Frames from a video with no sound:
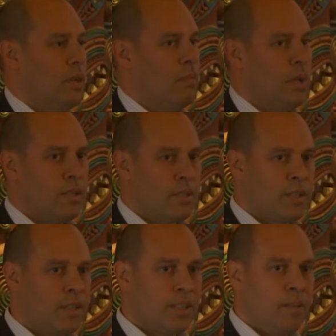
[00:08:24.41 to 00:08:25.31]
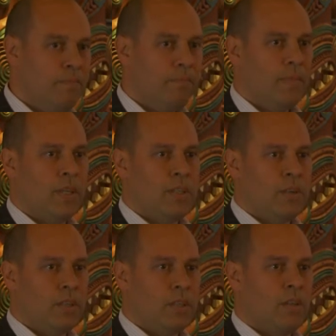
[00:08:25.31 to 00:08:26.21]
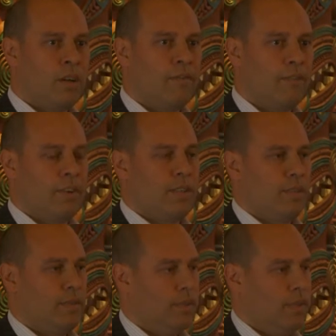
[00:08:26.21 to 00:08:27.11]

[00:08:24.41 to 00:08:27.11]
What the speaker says: That means the system is not designed for us.